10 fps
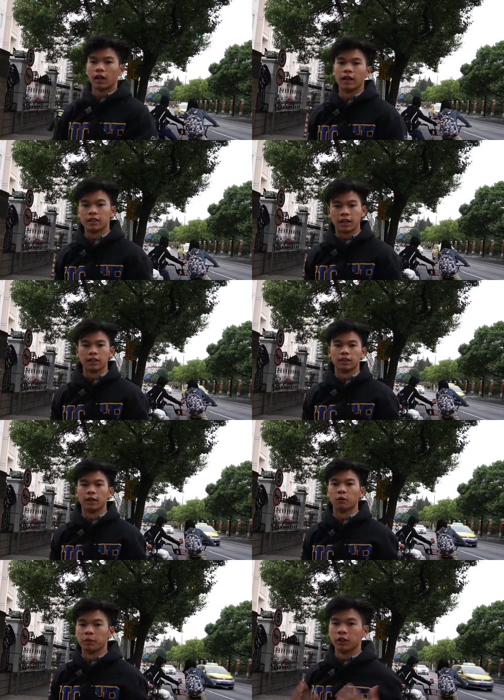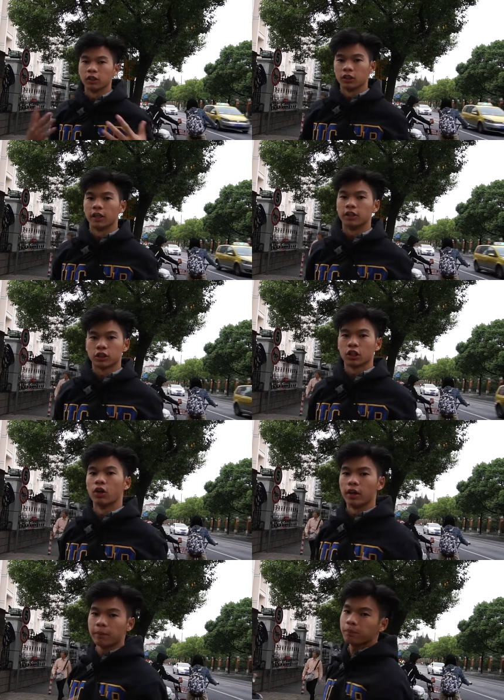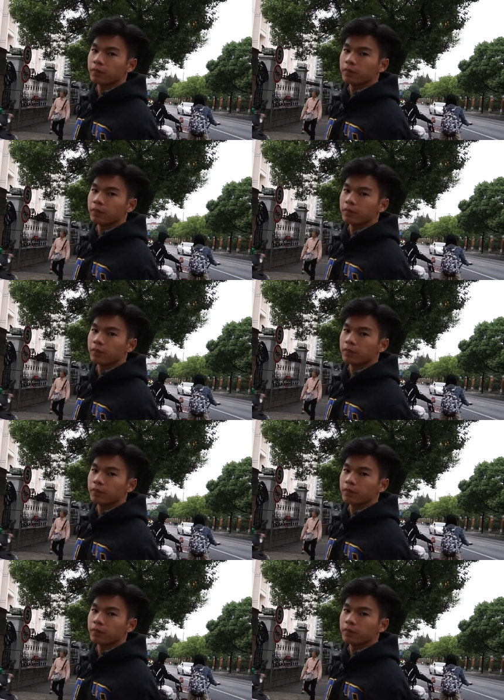I decided today would be a good day to show him